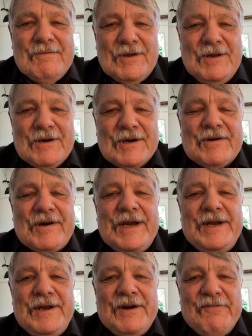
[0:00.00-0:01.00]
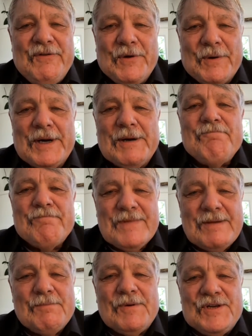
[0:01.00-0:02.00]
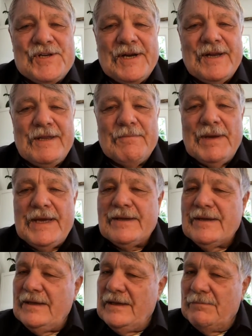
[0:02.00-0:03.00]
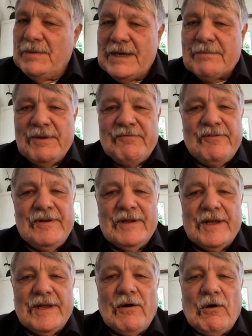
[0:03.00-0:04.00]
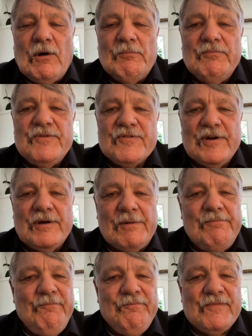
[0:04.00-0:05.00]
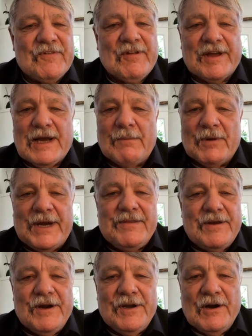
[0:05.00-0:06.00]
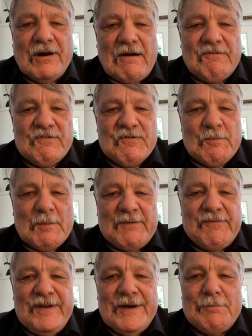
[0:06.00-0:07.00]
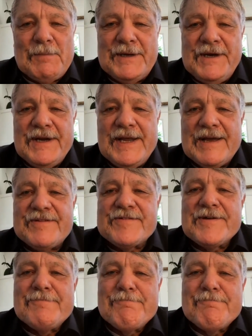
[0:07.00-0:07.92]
you're a great interviewer. I appreciate it. You make me feel at home, so. It's like I'm right there in your office with my feet up on your desk.